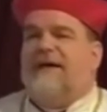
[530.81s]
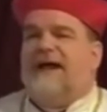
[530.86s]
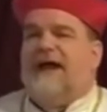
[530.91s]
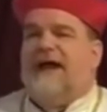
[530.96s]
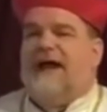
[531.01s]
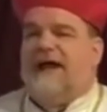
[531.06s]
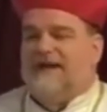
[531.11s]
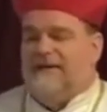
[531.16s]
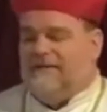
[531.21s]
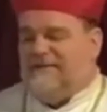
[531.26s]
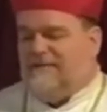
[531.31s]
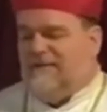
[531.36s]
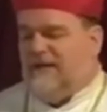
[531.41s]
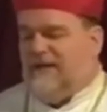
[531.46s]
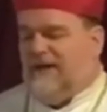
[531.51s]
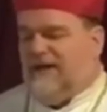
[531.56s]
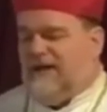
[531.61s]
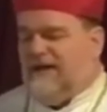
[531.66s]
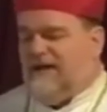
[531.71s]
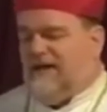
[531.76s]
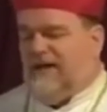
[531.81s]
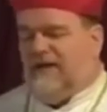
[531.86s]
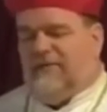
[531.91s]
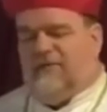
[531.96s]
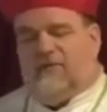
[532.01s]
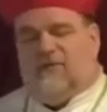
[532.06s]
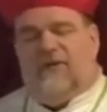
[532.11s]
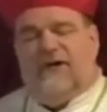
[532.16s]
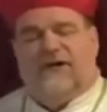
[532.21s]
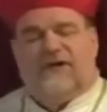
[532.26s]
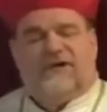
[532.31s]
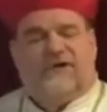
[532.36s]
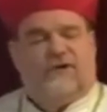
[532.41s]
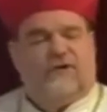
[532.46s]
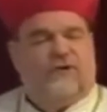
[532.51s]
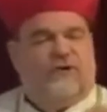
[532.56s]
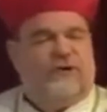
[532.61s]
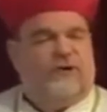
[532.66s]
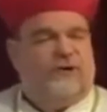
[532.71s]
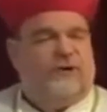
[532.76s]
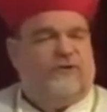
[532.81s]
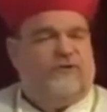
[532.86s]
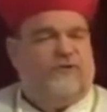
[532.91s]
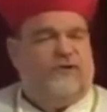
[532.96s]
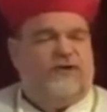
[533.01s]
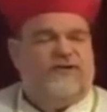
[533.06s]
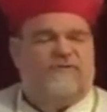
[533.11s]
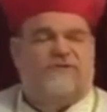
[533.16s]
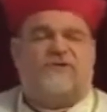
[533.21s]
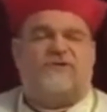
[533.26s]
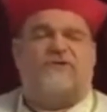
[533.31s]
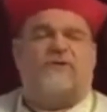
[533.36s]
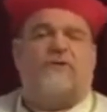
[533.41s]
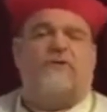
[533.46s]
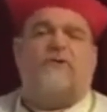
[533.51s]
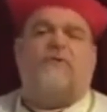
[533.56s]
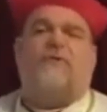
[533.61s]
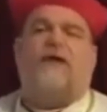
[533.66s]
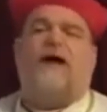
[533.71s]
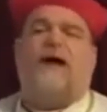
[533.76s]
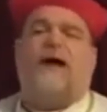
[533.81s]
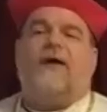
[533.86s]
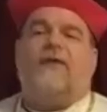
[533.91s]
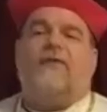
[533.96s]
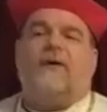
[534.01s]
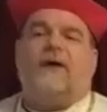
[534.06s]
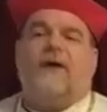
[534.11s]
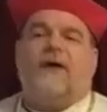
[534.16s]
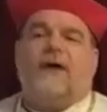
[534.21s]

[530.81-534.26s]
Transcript: and quick to doing good things, but slow to wrath.